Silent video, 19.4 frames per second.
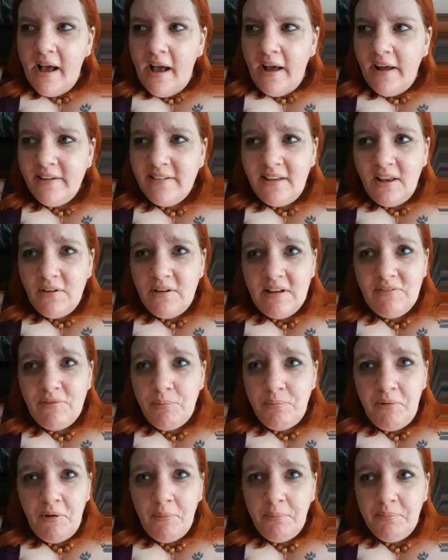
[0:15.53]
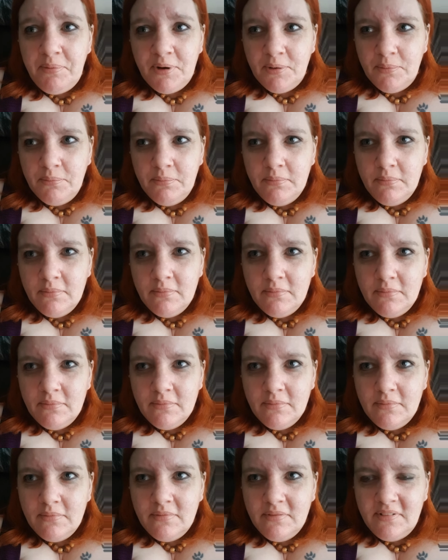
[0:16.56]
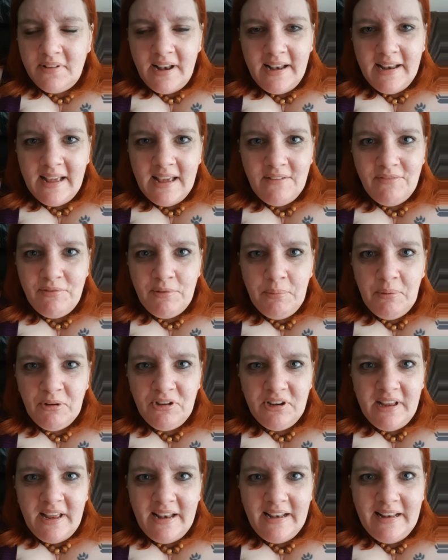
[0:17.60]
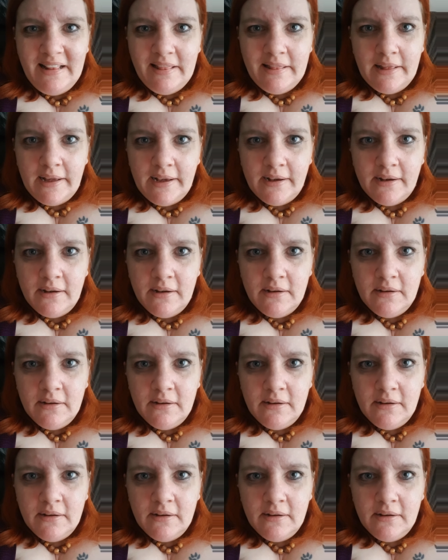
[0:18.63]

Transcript: I don't have a problem telling everybody anything.